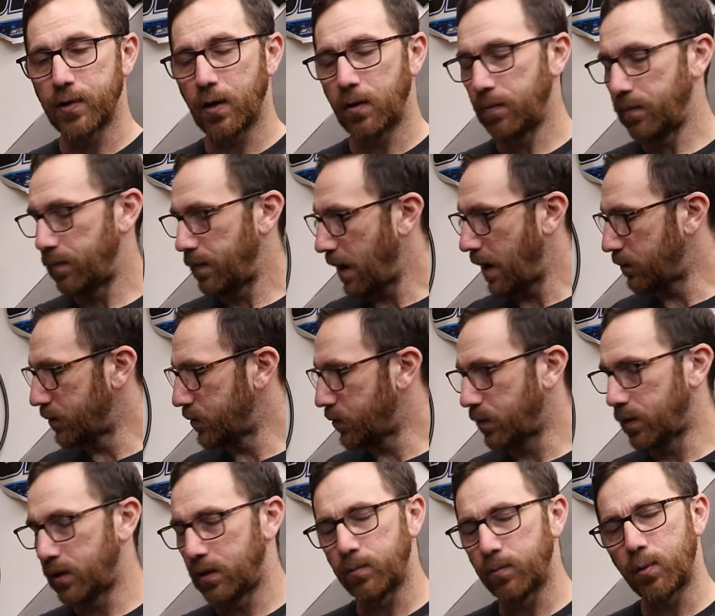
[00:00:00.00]
So that was
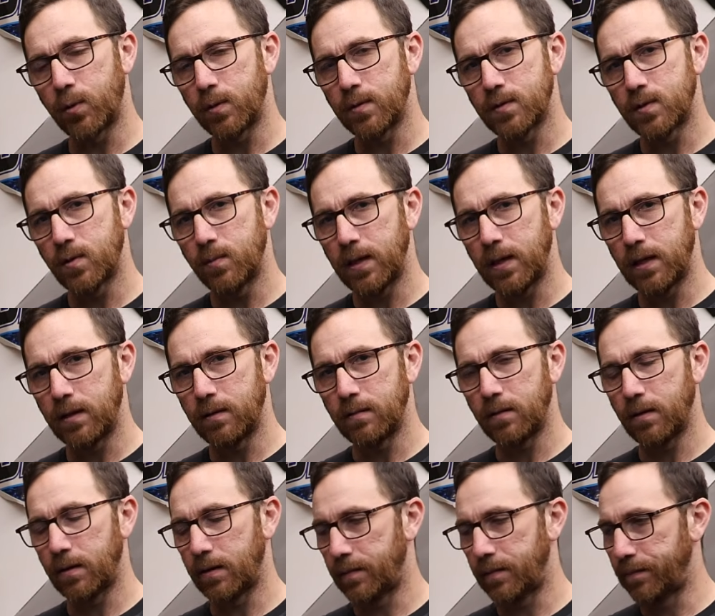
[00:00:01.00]
really important to
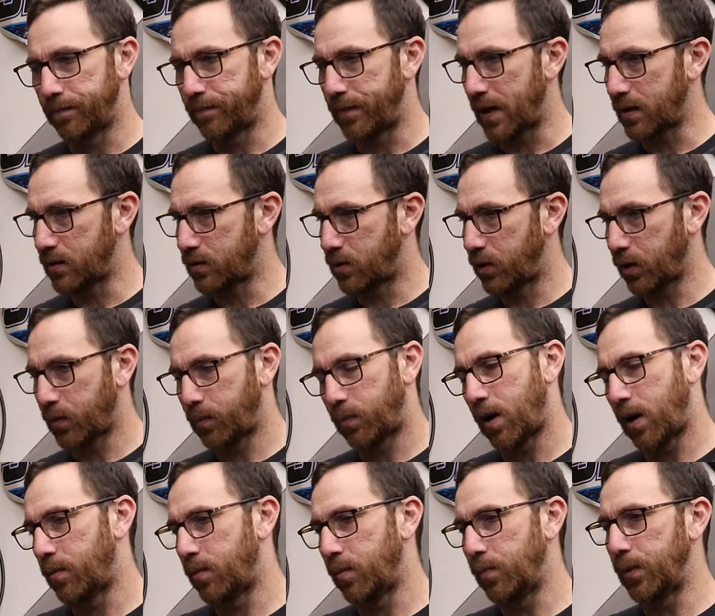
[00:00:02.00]
me. That took
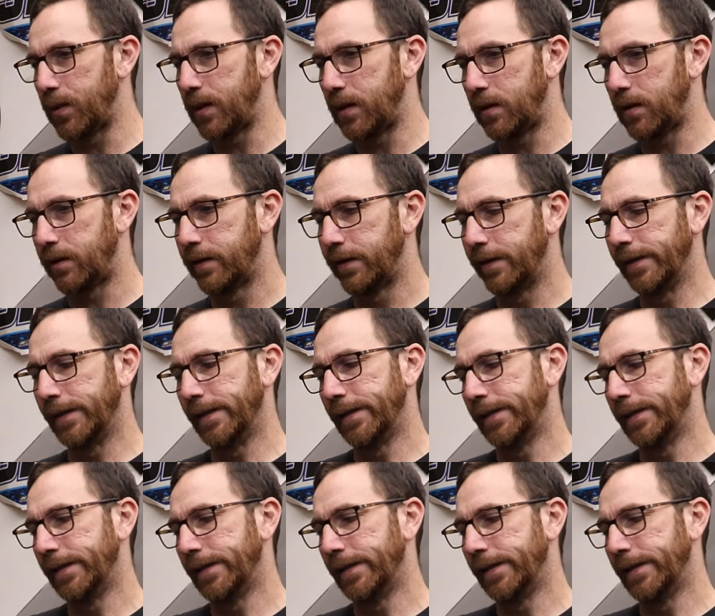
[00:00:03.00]
probably,